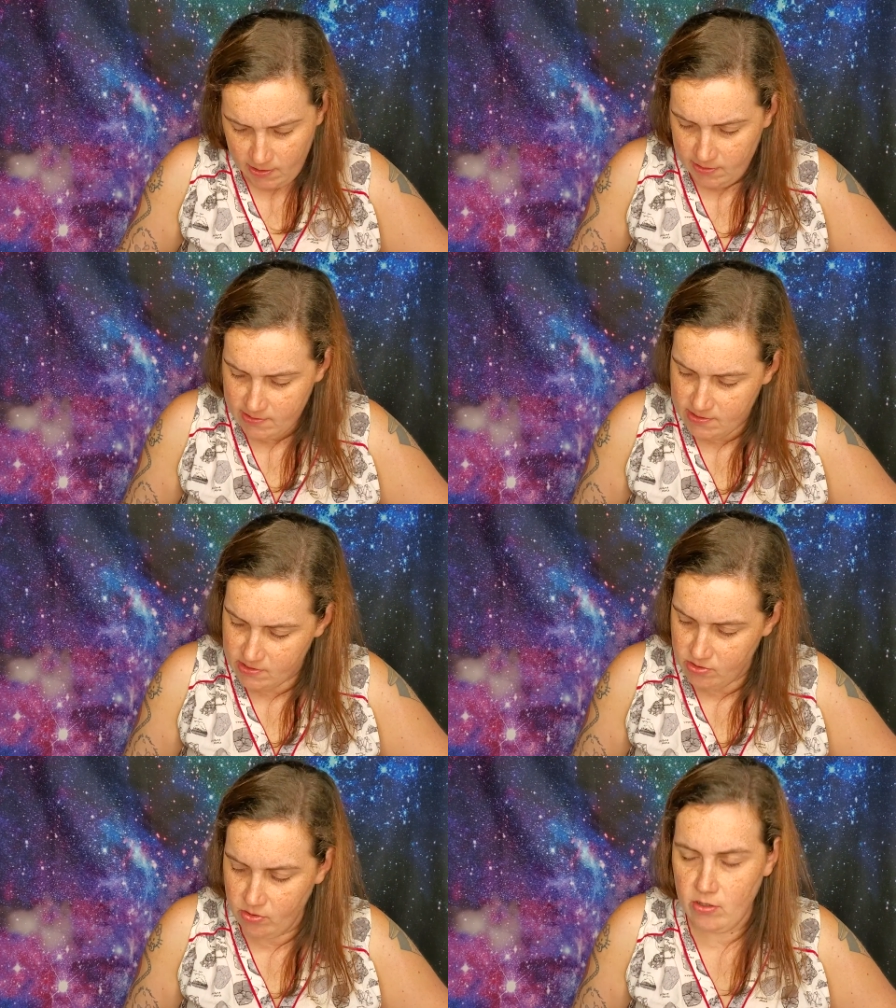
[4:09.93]
It says
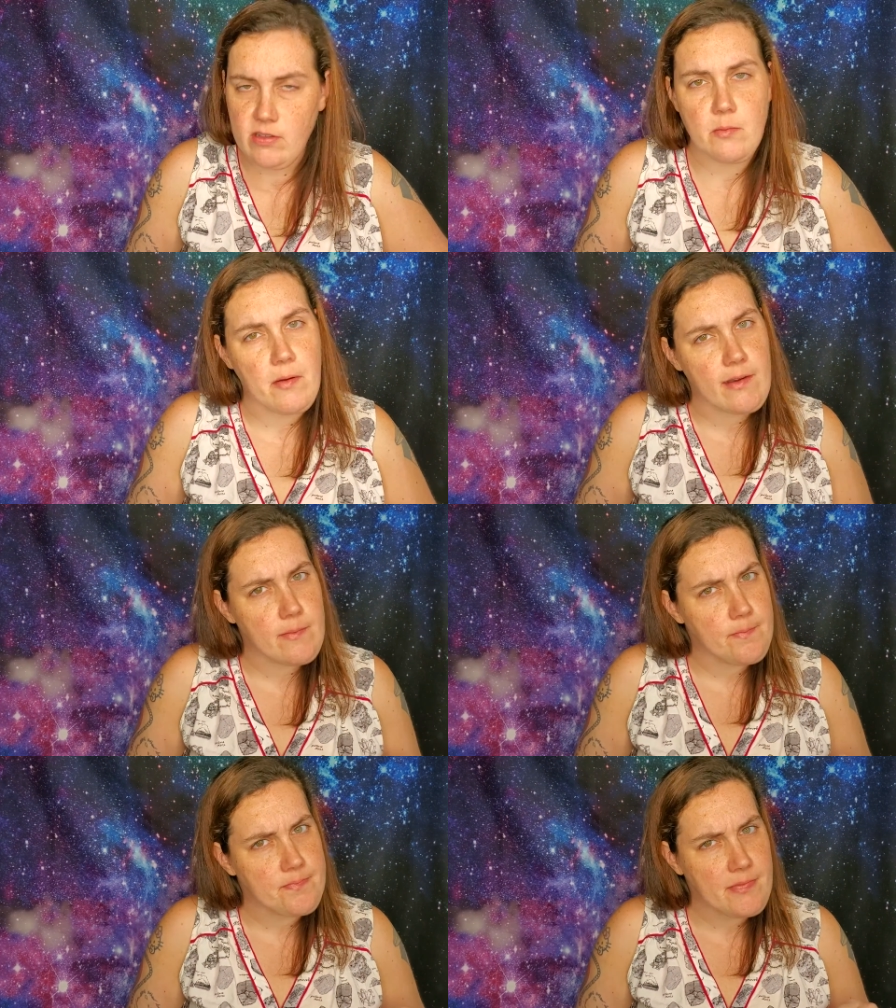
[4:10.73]
New York at the bottom.
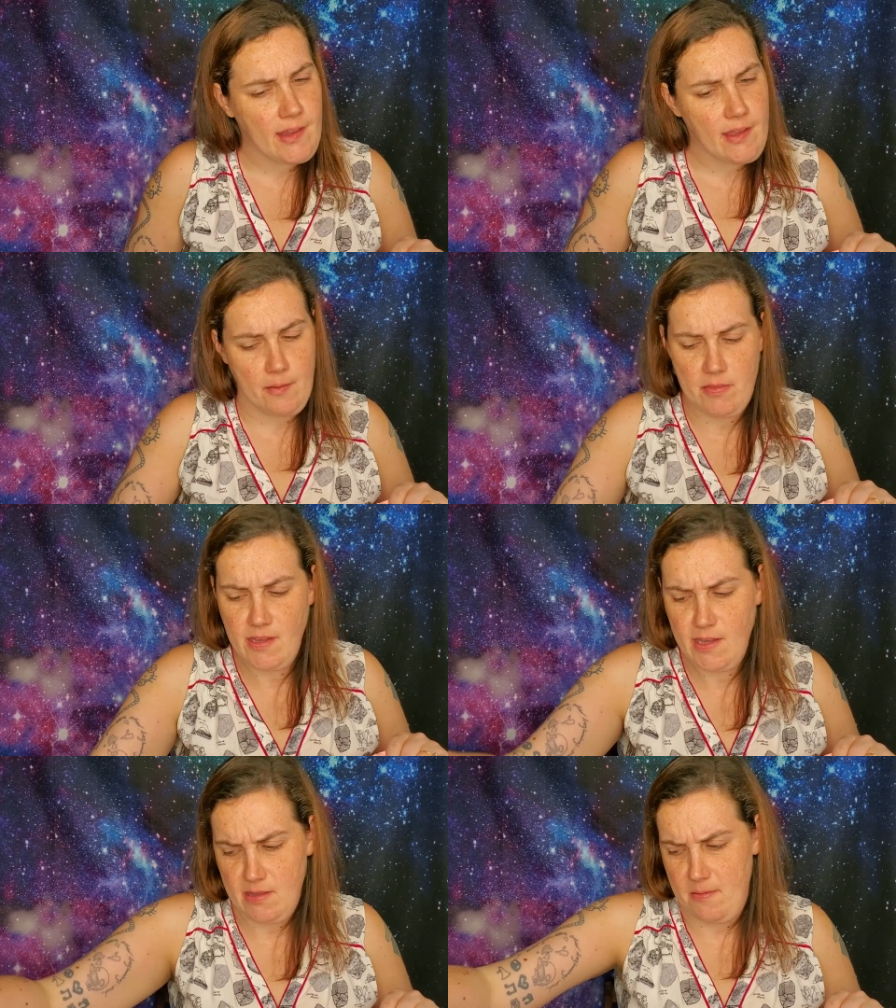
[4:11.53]
I'm
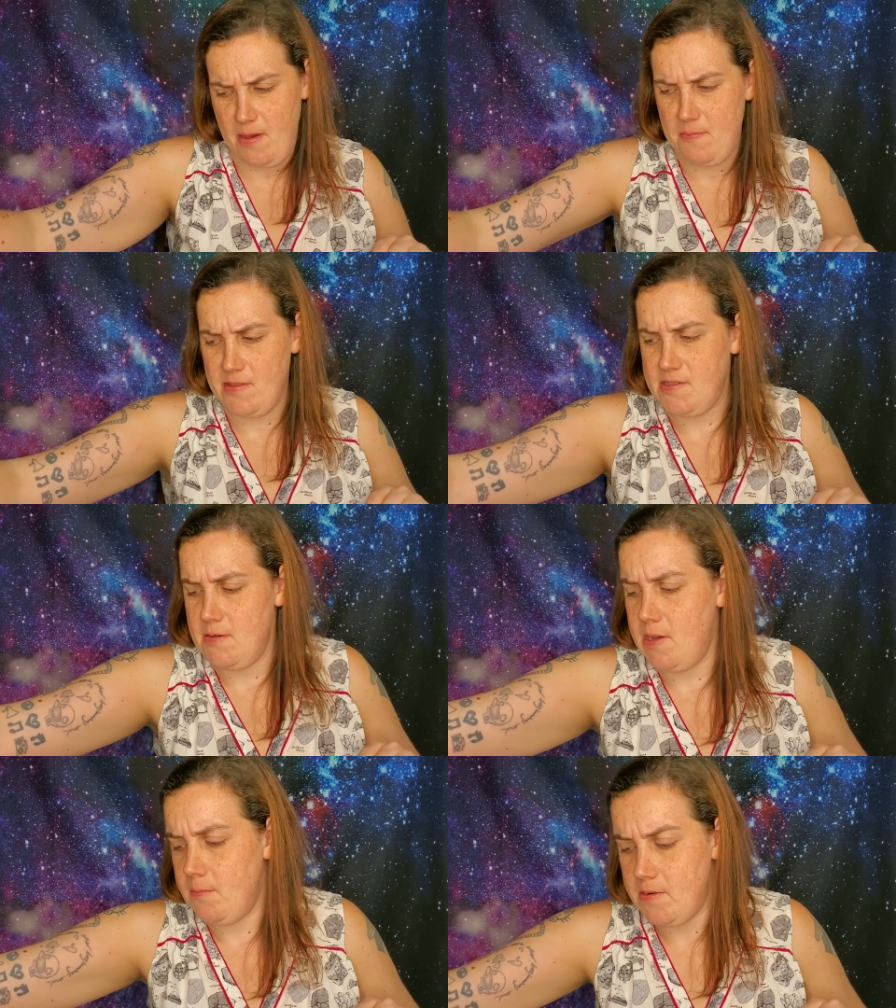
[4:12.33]
thinking they might be the
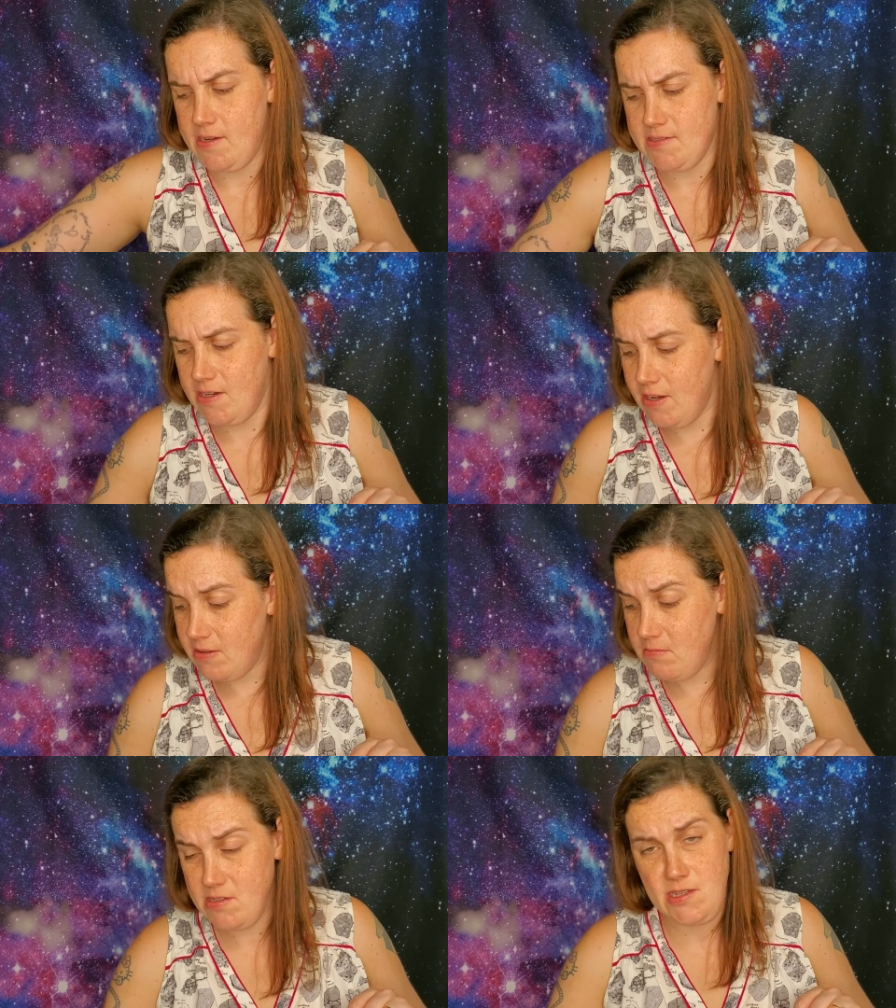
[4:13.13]
same company because I got
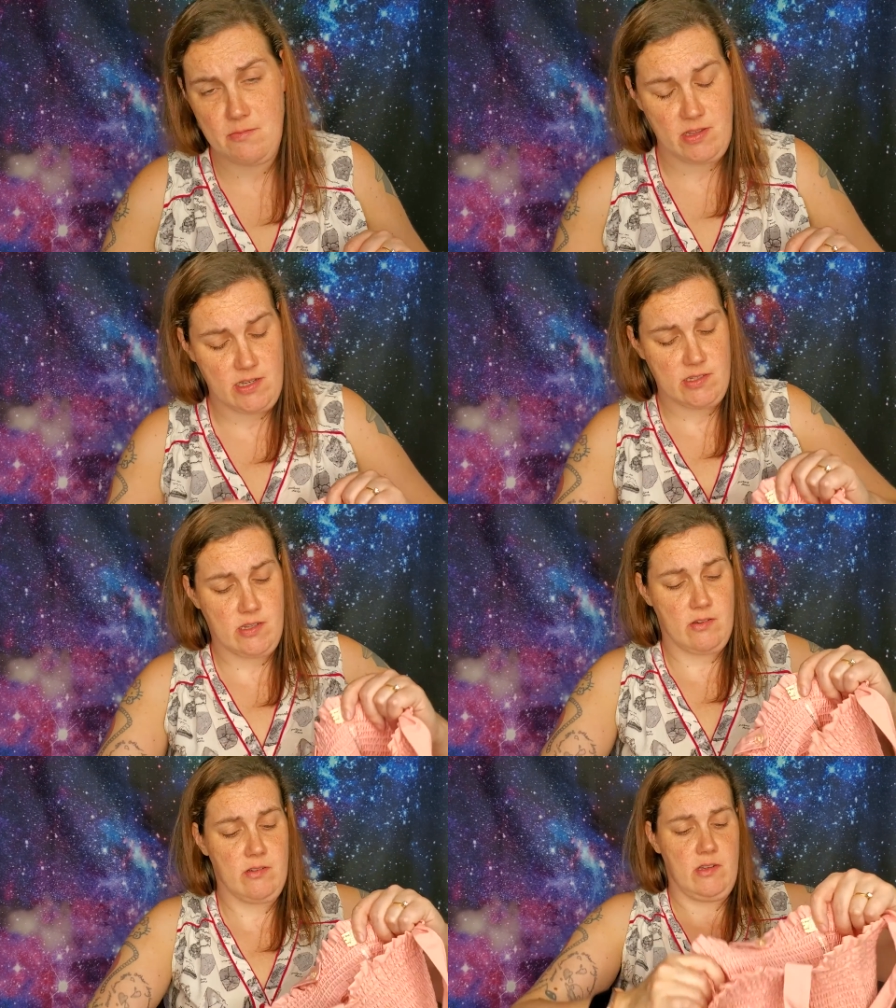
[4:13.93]
them in the same place.
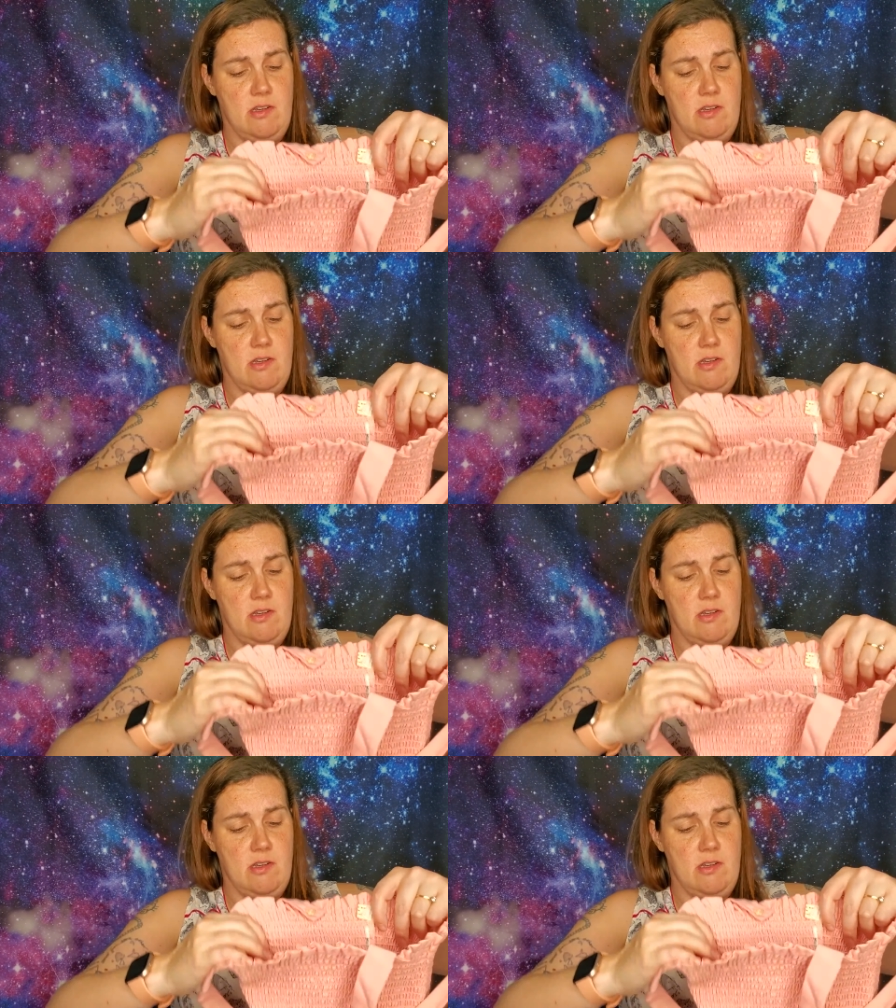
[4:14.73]
So